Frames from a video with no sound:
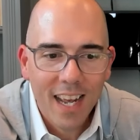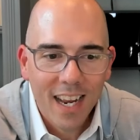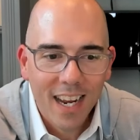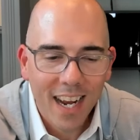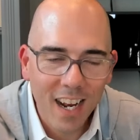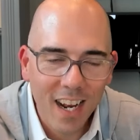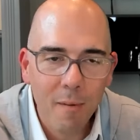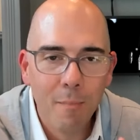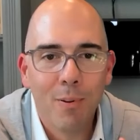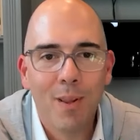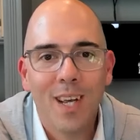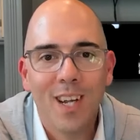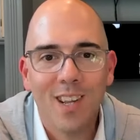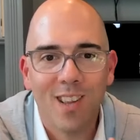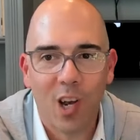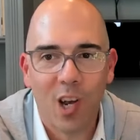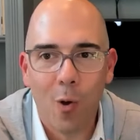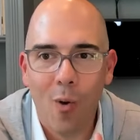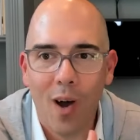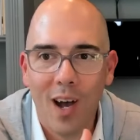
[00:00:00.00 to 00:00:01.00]
kind of plays
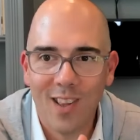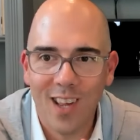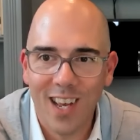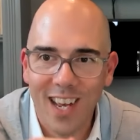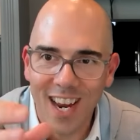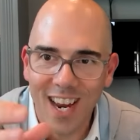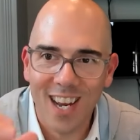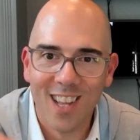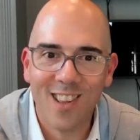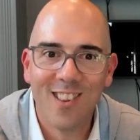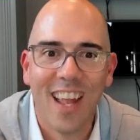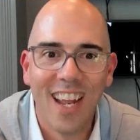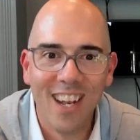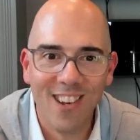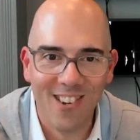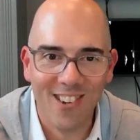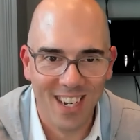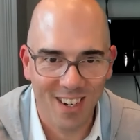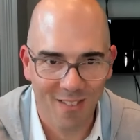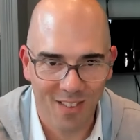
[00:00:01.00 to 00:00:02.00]
a quasi
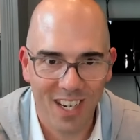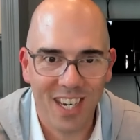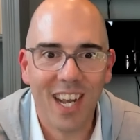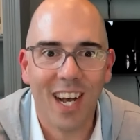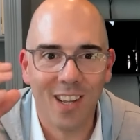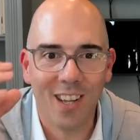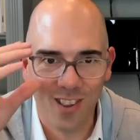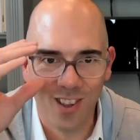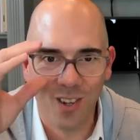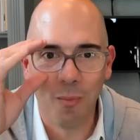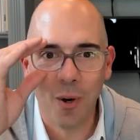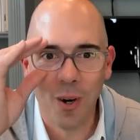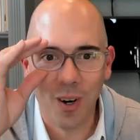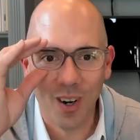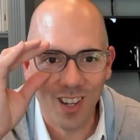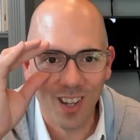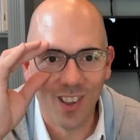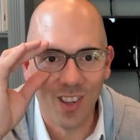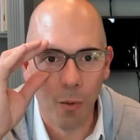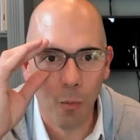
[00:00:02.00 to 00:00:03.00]
extension of the customer
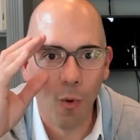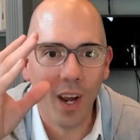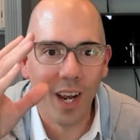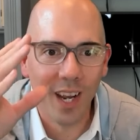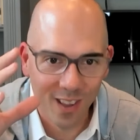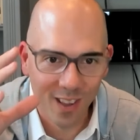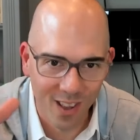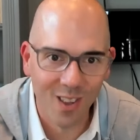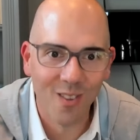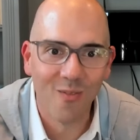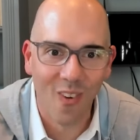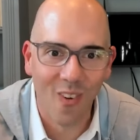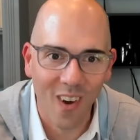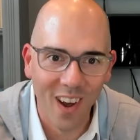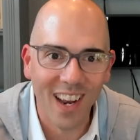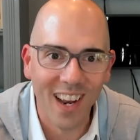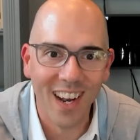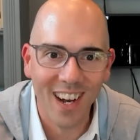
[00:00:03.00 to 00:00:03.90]
in some ways, right?